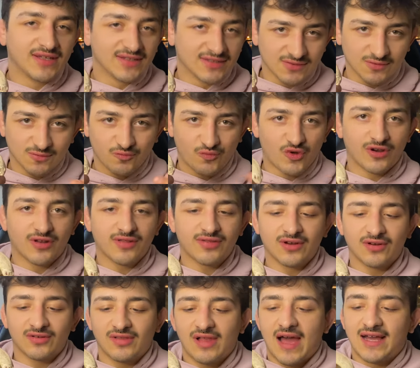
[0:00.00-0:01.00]
It's one of
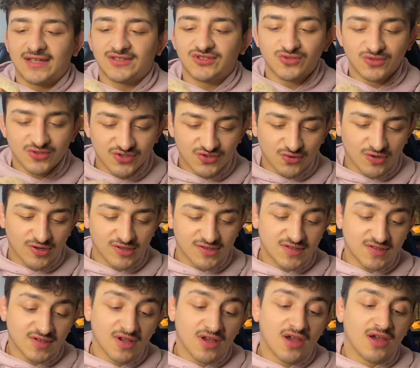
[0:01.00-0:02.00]
their last
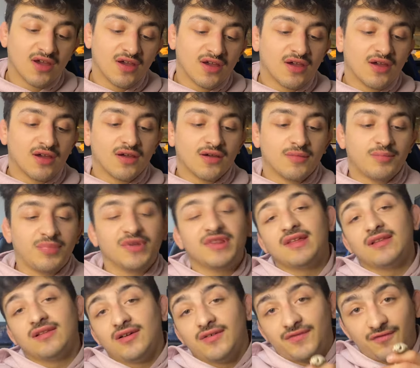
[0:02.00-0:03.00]
resorts, but they
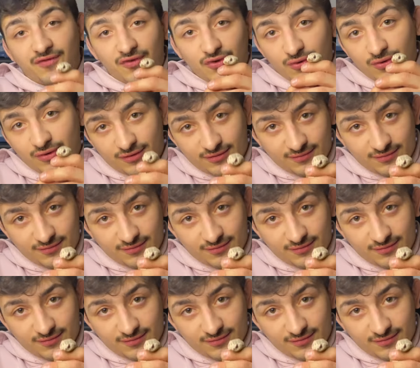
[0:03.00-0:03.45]
love food,